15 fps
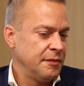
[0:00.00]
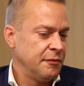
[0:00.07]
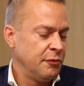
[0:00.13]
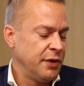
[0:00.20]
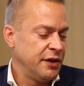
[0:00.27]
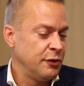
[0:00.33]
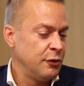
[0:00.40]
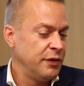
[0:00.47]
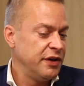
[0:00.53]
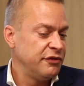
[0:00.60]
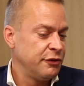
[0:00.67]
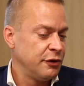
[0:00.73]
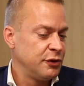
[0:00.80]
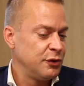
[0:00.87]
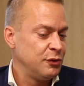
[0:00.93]
When you
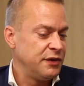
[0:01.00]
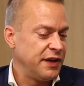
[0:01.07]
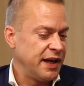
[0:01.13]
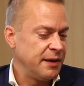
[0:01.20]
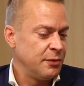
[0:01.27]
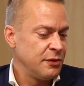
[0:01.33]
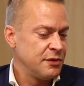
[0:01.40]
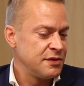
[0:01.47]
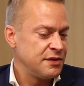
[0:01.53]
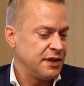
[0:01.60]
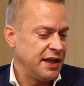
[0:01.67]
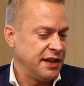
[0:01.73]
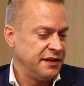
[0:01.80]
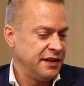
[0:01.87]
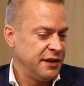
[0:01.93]
refer to tables,
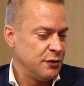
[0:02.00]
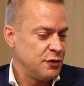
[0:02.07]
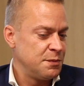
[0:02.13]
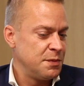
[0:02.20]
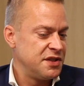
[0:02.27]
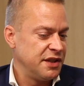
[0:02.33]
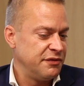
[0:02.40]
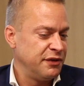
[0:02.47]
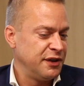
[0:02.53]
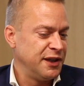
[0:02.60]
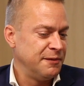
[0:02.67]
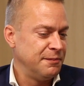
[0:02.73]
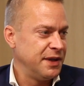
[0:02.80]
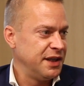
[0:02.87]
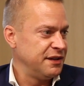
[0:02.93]
I think you
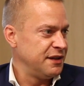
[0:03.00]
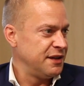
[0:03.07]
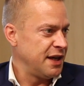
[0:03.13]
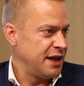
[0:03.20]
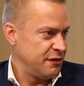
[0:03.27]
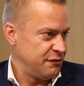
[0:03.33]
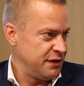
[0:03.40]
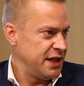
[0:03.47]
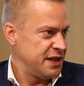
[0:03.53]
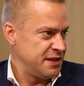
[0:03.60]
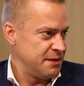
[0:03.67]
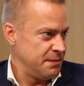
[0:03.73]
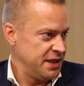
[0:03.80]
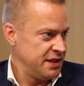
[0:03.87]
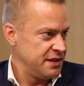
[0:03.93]
specifically mean the Night of the
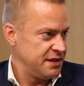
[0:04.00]
SMEs.